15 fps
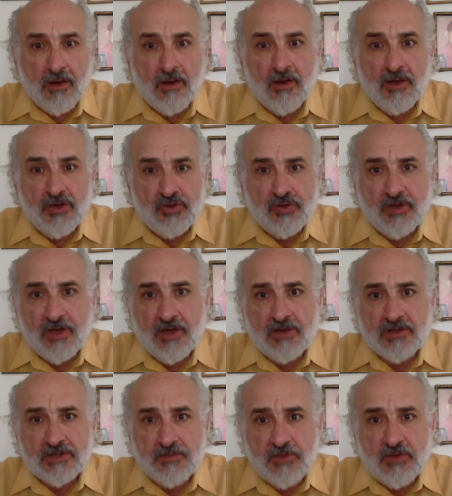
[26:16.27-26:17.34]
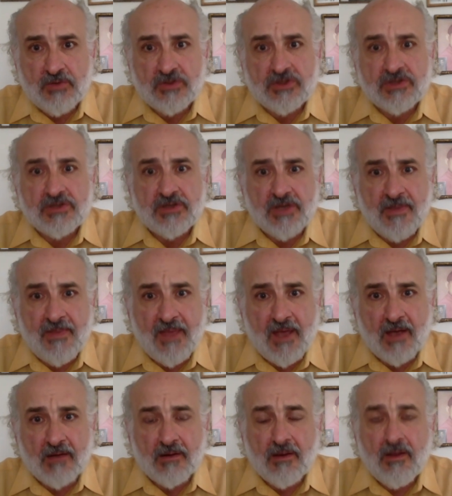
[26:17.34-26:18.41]
adjudicate disputes in
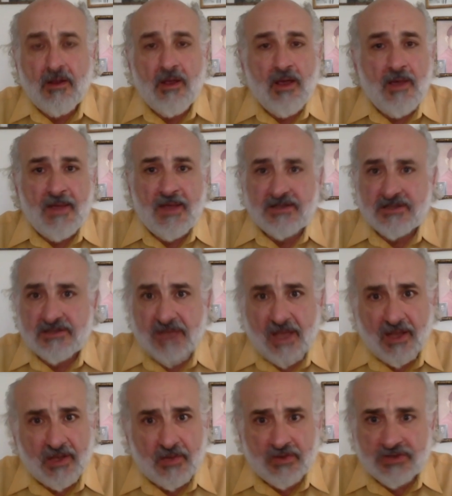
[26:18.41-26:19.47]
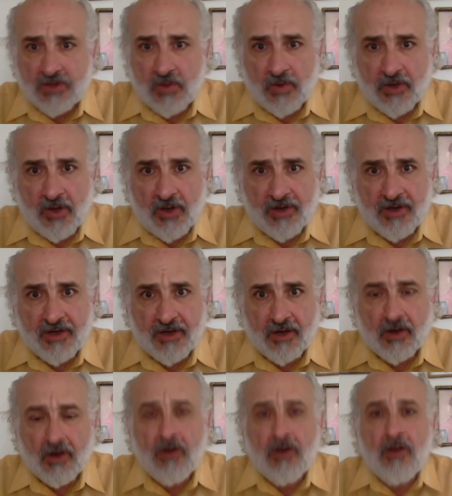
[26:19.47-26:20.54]
that, and that's exactly what's going on
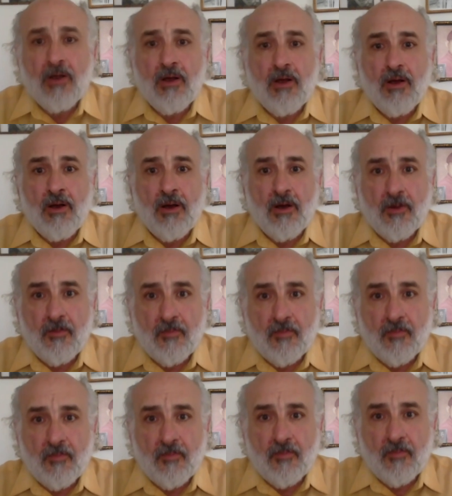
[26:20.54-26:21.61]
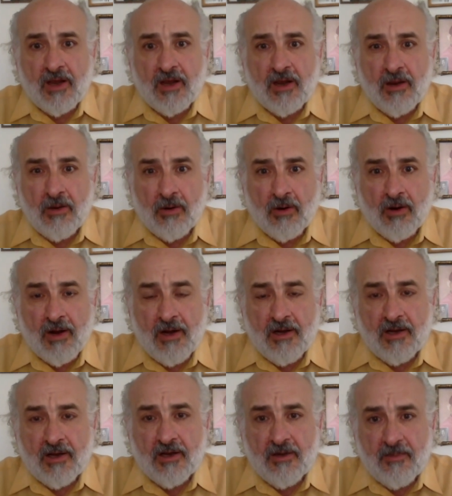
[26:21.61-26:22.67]
here. They are
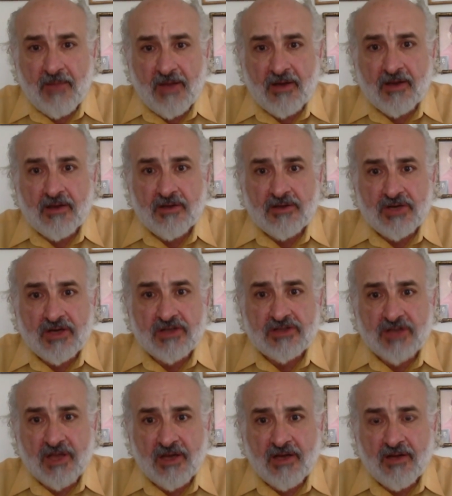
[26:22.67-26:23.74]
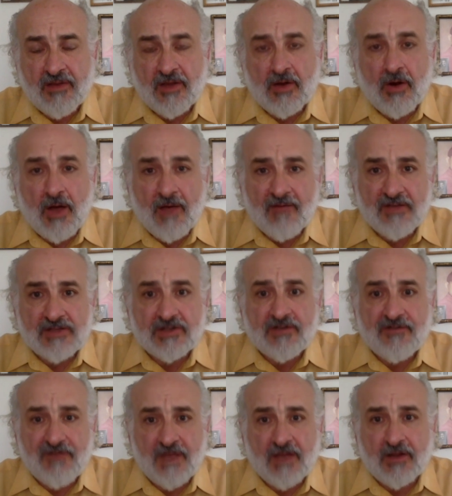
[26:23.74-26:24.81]
aiding and abetting genocide, and they are obviously
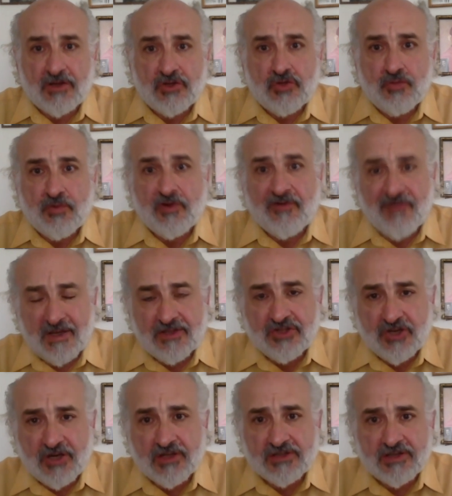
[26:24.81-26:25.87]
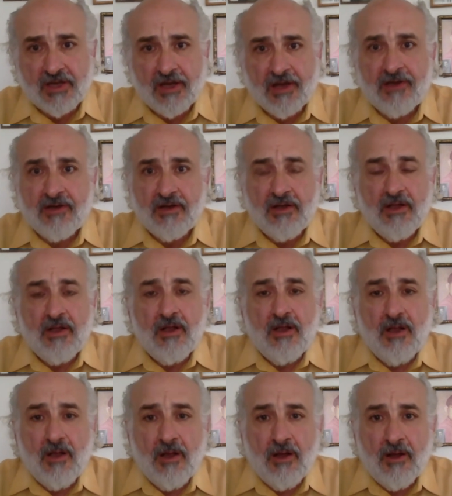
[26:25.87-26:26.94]
failing to prevent genocide.
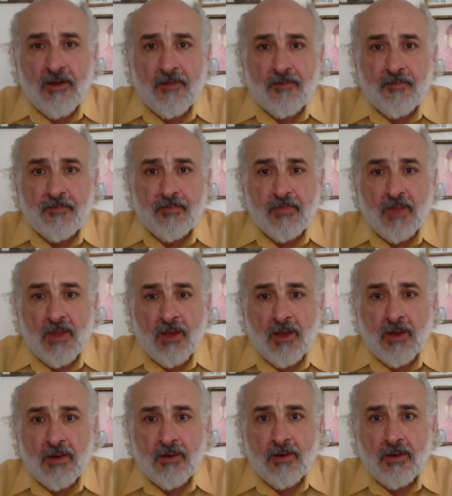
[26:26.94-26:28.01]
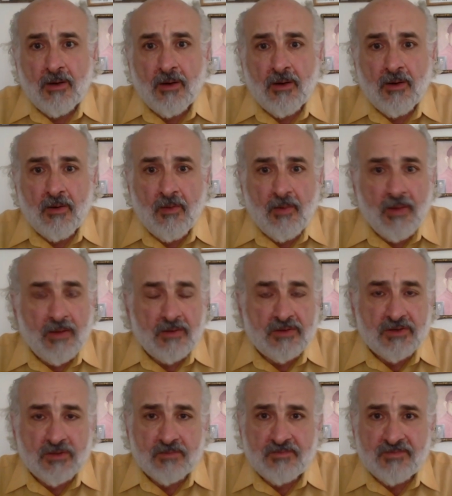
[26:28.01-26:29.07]
And
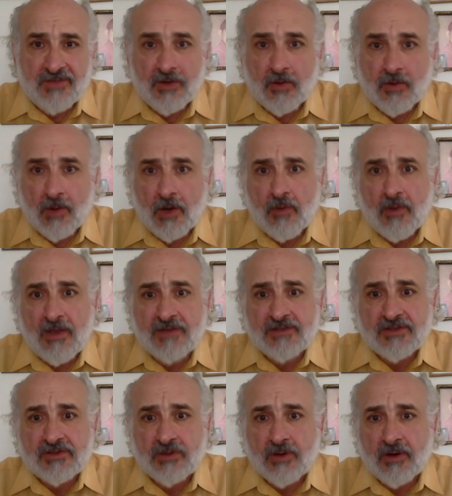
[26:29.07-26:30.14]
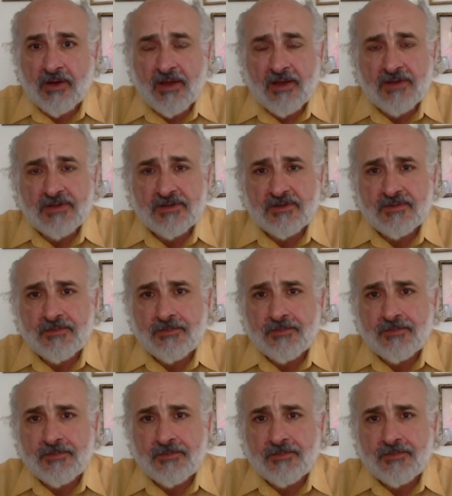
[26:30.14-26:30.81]
so Nicaragua has a strong case.